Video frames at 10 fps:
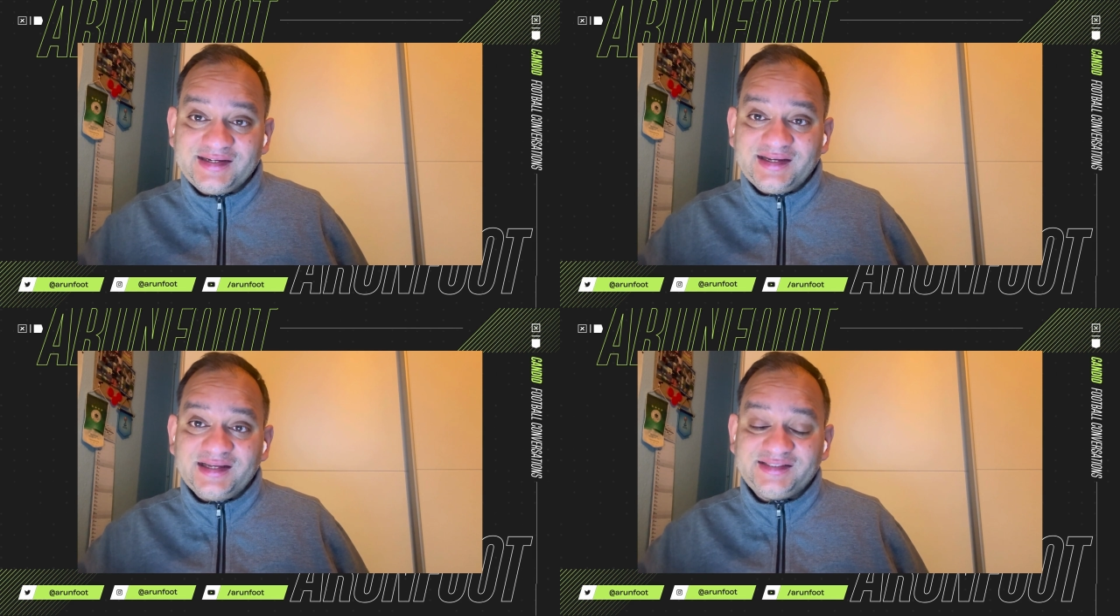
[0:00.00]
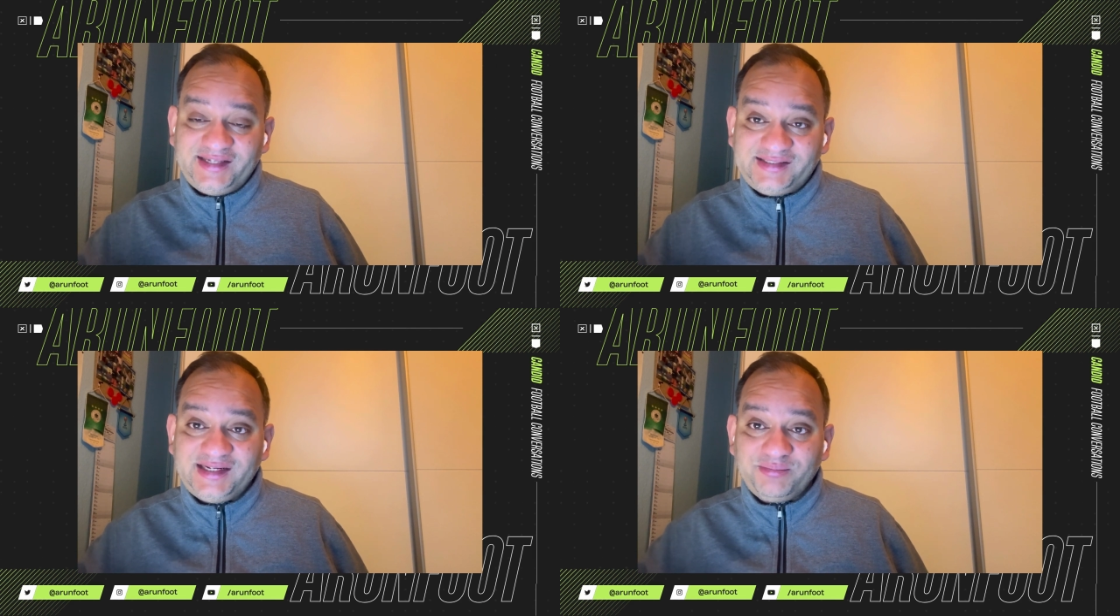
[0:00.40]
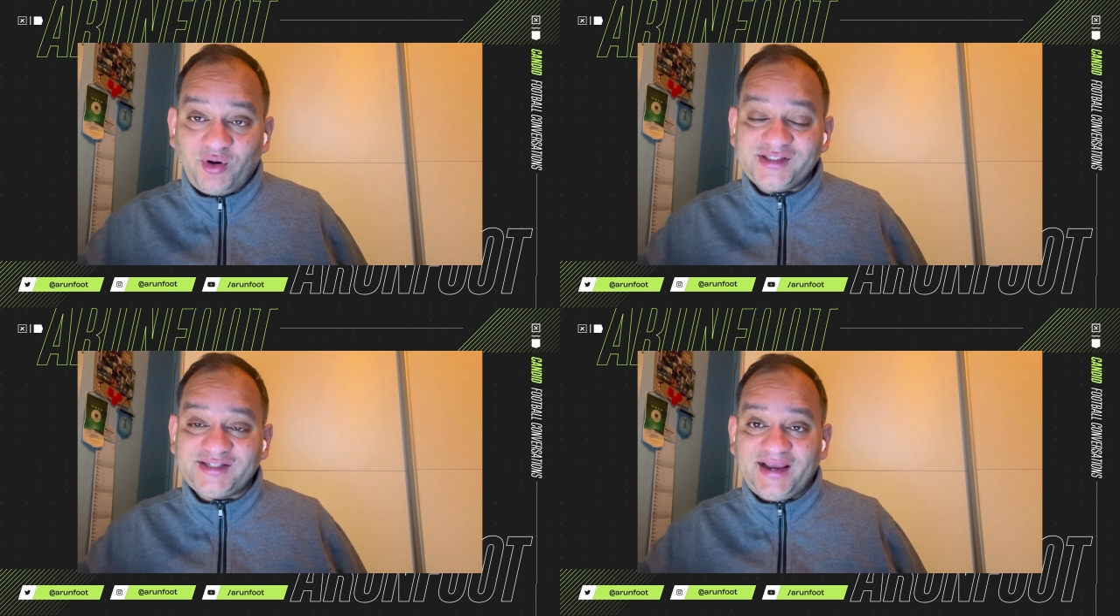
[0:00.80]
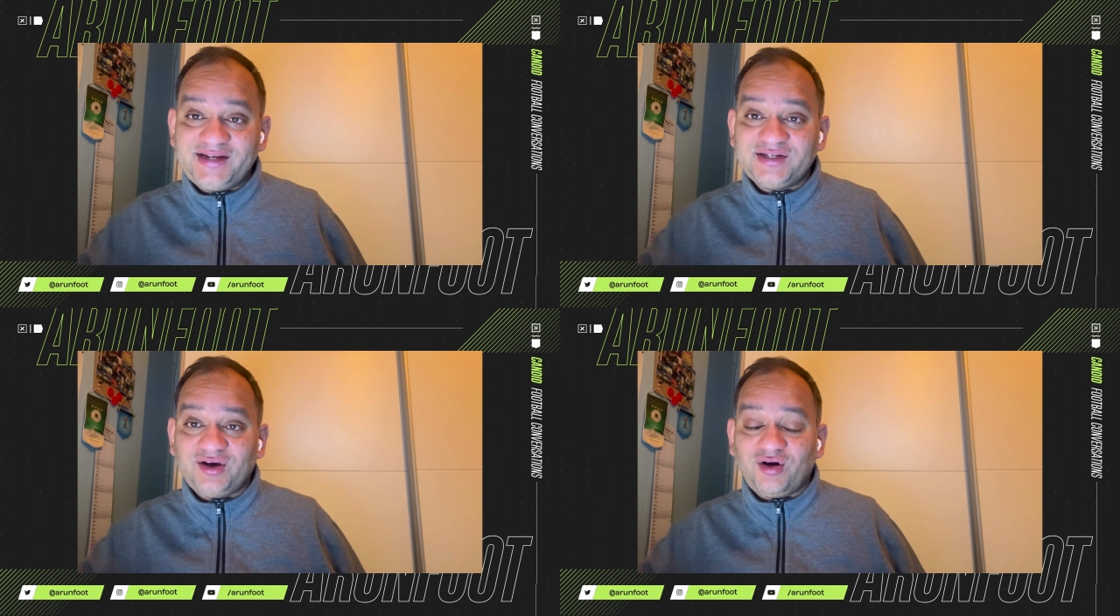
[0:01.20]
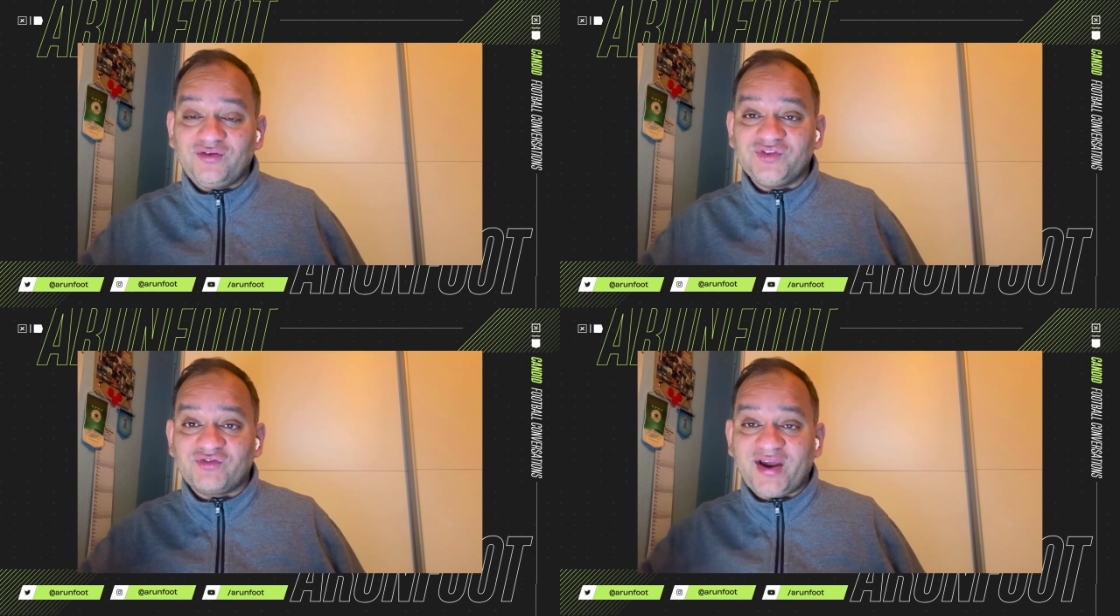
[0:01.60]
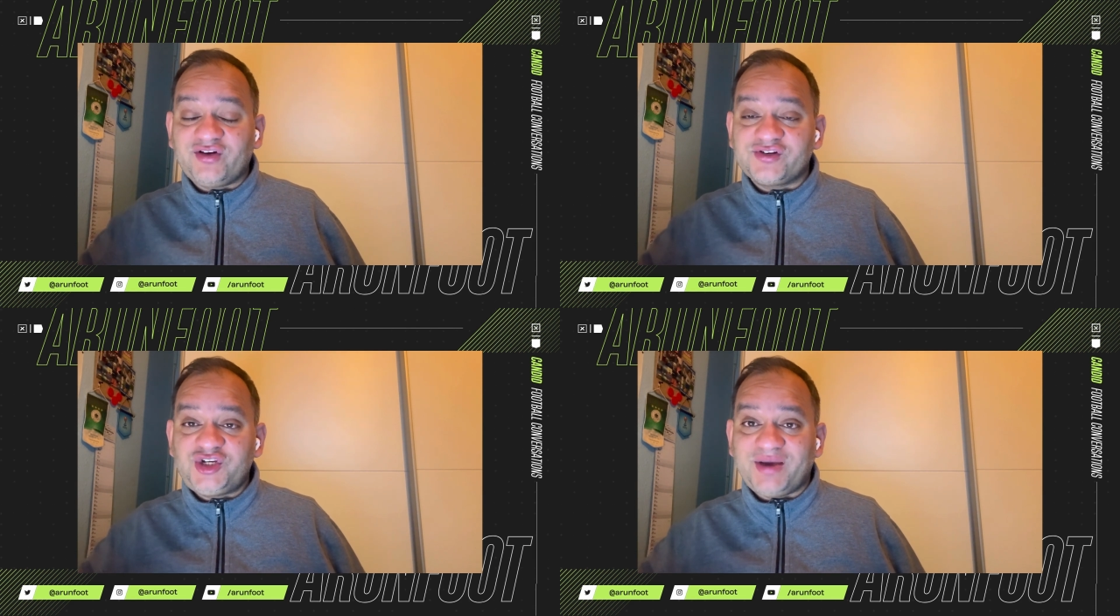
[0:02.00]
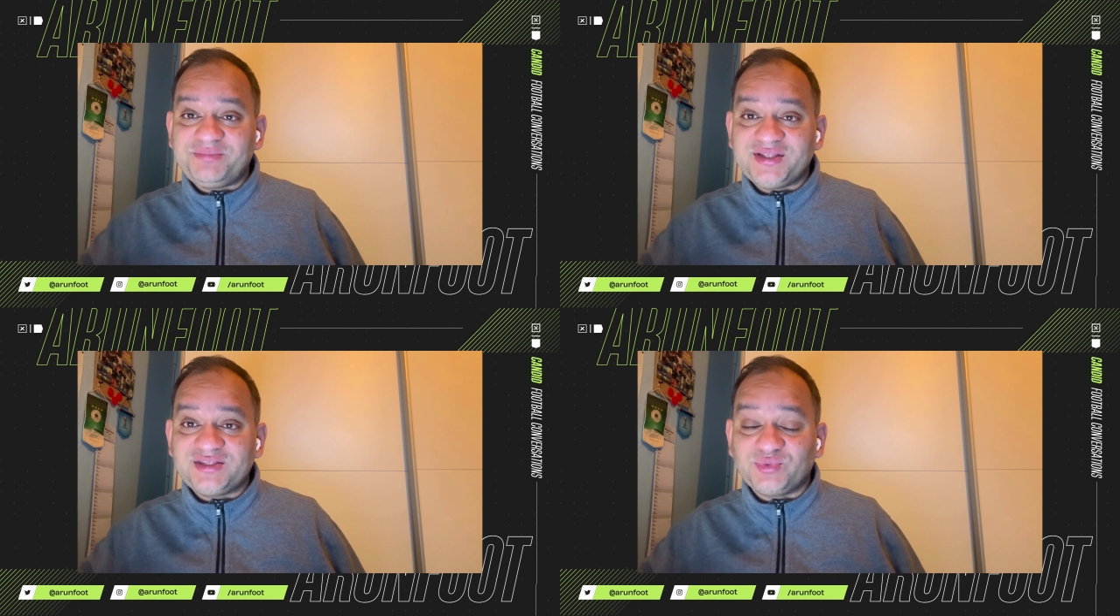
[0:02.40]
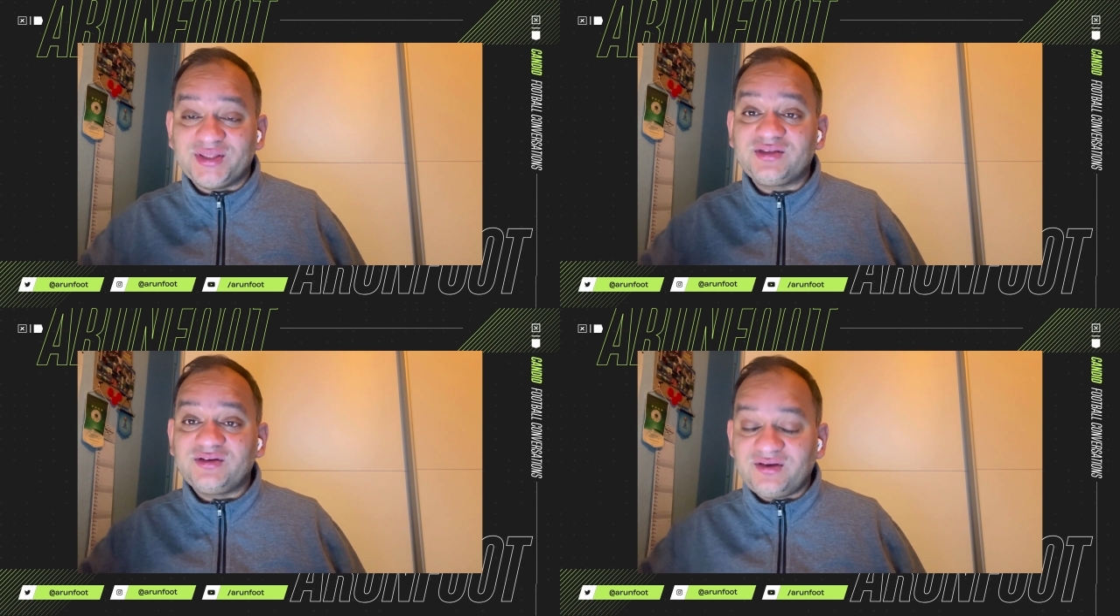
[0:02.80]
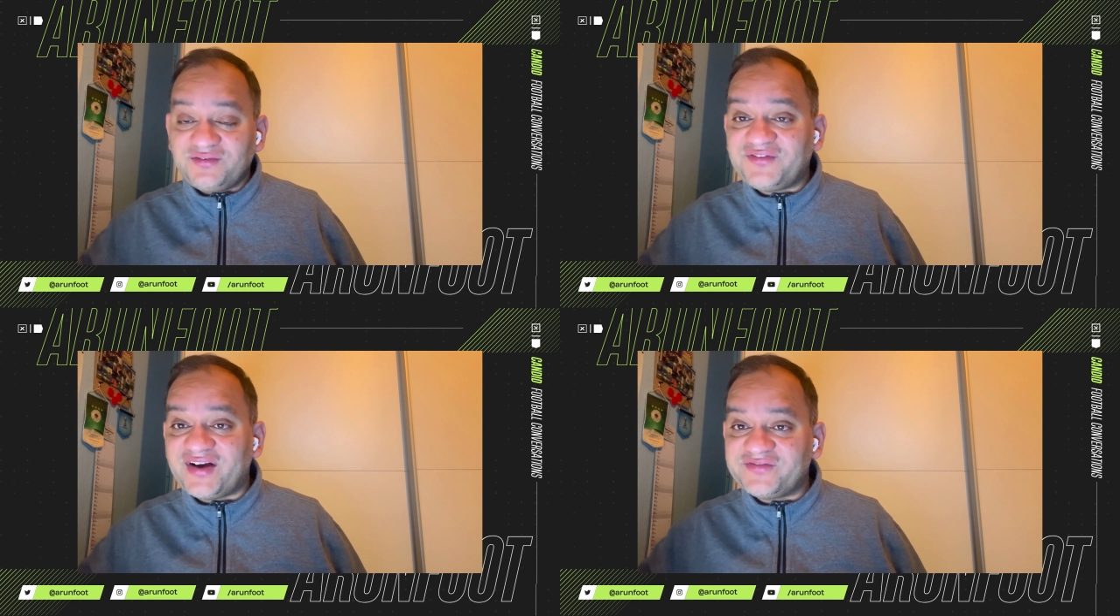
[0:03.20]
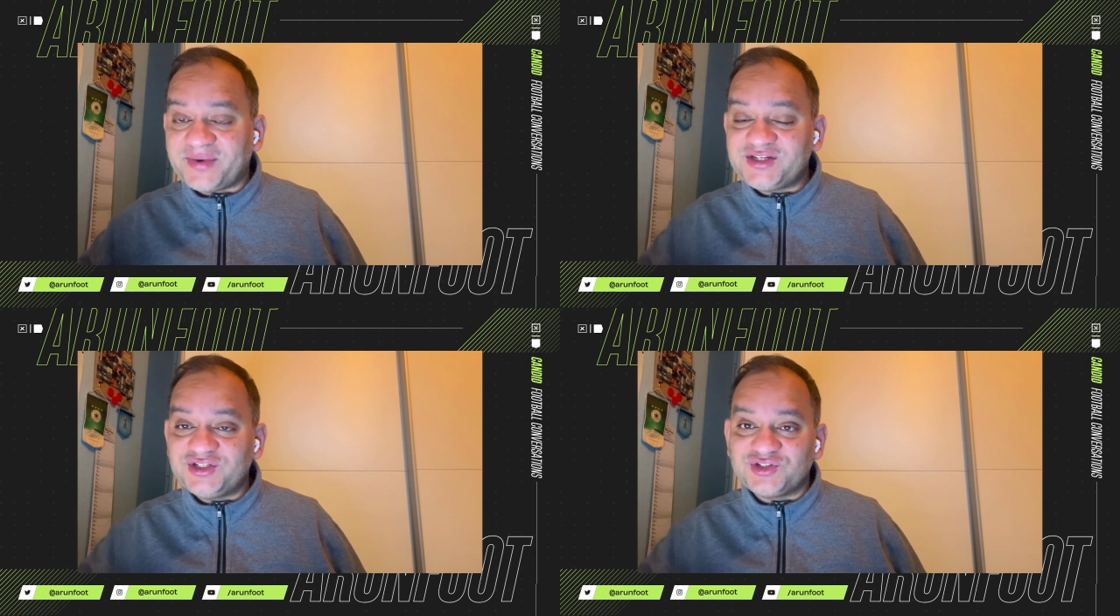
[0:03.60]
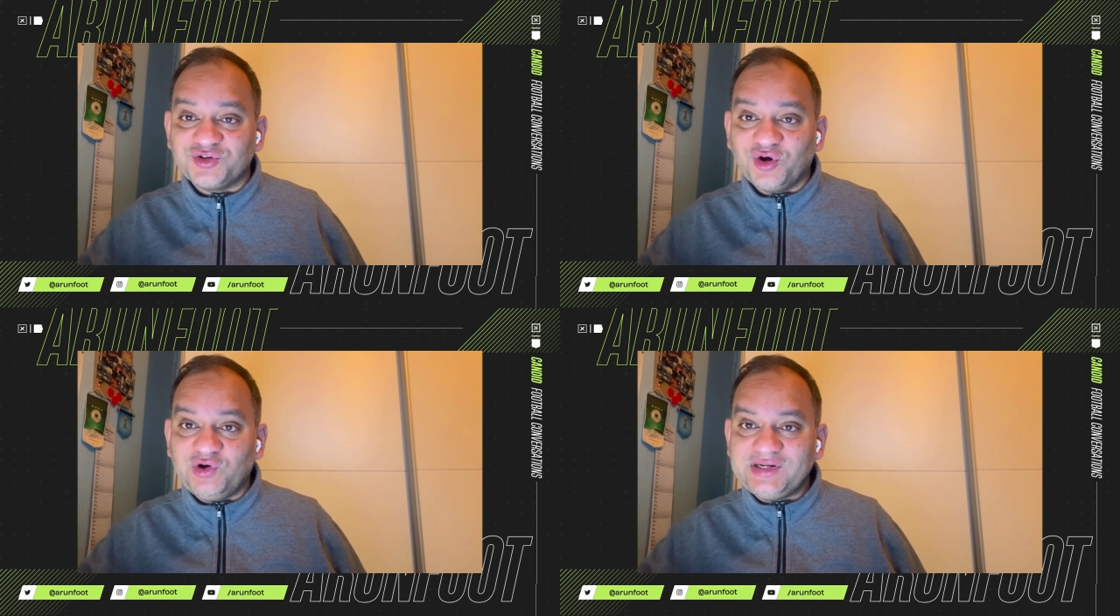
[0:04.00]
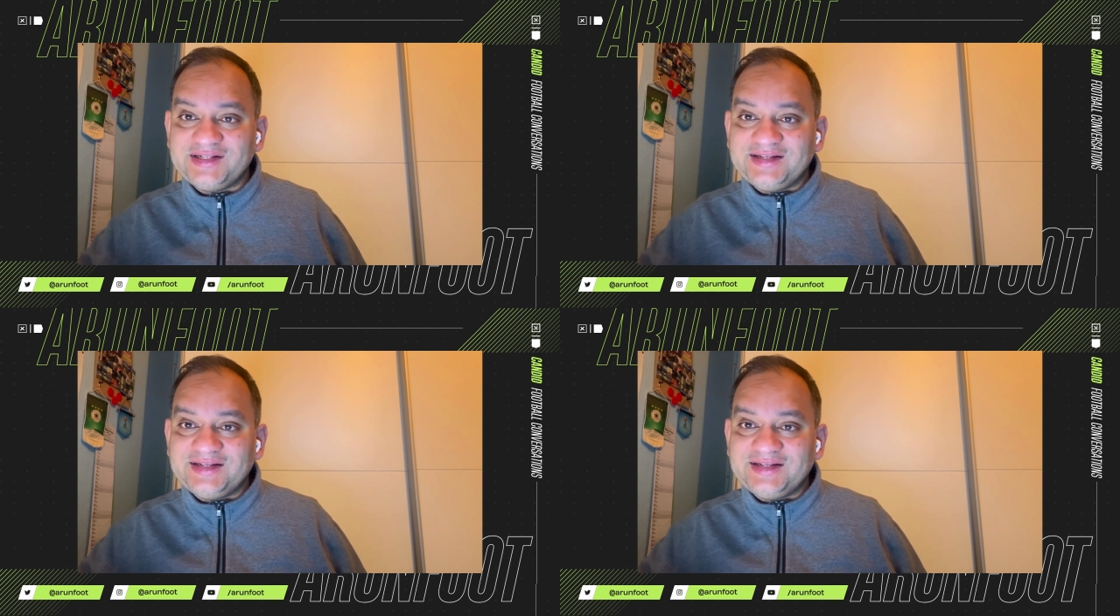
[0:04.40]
16 points ahead of the record champions with 5 matches to go,